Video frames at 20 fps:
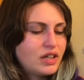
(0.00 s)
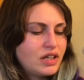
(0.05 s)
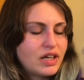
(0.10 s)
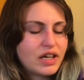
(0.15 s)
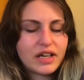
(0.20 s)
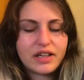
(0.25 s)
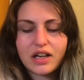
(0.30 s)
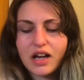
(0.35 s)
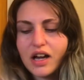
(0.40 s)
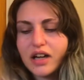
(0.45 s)

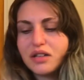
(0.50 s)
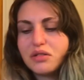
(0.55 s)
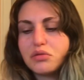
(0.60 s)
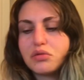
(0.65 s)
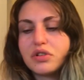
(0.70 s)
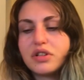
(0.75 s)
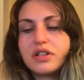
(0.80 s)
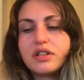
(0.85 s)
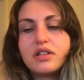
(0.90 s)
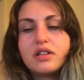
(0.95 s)
and I
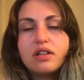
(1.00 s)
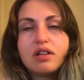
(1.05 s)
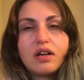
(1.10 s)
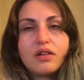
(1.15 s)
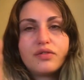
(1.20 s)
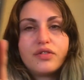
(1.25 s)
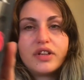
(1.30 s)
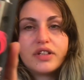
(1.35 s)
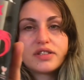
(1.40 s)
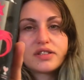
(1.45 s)
really
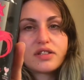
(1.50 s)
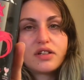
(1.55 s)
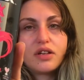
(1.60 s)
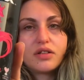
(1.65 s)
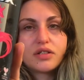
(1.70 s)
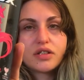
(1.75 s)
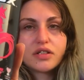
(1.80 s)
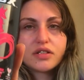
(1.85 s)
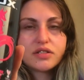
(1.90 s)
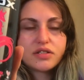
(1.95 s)
love this
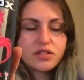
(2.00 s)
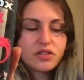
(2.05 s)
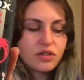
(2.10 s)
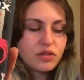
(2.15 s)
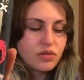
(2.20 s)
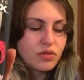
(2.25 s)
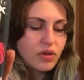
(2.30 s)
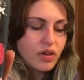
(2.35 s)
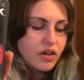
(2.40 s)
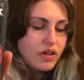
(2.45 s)
color.
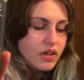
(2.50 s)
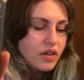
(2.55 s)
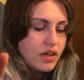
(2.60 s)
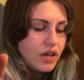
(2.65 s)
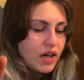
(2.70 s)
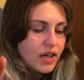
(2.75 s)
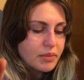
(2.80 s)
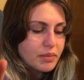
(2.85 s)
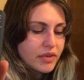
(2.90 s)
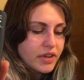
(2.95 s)
So
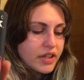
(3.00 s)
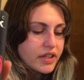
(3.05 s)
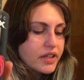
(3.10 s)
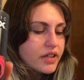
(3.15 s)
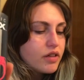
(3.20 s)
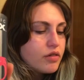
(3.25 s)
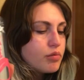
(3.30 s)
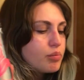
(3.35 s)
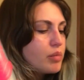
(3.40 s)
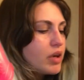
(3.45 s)
I'm thinking
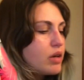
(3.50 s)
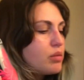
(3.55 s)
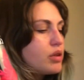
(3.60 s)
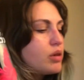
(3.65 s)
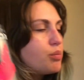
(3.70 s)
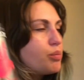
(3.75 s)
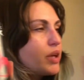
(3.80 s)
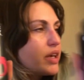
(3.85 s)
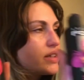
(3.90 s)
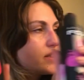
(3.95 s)
of maybe
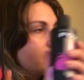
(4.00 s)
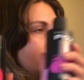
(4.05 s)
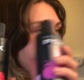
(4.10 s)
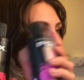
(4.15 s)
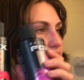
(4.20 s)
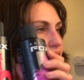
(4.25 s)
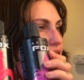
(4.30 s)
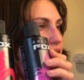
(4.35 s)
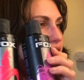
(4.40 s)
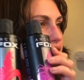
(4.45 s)
mixing
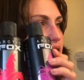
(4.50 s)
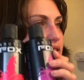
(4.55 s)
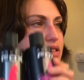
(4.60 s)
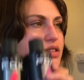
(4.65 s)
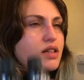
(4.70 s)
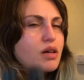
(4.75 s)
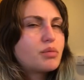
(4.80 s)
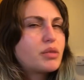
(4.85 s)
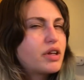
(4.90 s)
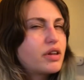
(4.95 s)
these.
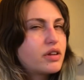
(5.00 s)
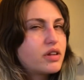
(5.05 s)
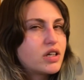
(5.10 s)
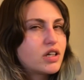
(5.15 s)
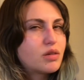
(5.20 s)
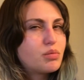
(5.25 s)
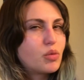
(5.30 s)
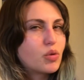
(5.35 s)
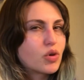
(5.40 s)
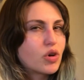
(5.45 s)
I'm gonna
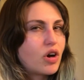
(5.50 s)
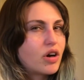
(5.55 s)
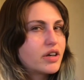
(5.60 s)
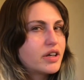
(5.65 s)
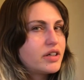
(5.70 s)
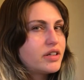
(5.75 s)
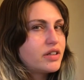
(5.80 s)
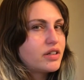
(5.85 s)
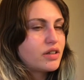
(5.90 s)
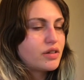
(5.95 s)
think more on
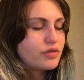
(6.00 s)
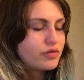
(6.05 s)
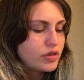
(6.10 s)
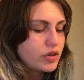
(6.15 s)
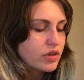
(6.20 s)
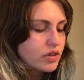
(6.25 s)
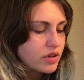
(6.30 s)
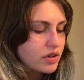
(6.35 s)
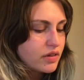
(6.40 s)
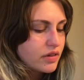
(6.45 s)
it and feel
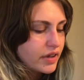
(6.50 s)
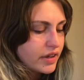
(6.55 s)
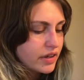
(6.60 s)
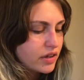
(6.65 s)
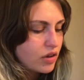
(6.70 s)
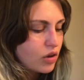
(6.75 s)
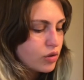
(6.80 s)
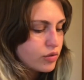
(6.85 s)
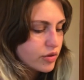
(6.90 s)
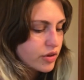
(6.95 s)
like
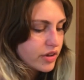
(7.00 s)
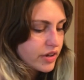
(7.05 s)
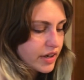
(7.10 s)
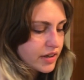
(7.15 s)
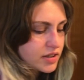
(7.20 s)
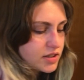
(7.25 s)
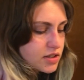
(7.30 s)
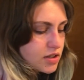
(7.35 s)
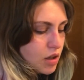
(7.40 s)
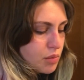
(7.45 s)
over the
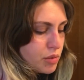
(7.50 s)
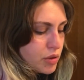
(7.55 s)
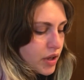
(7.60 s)
next couple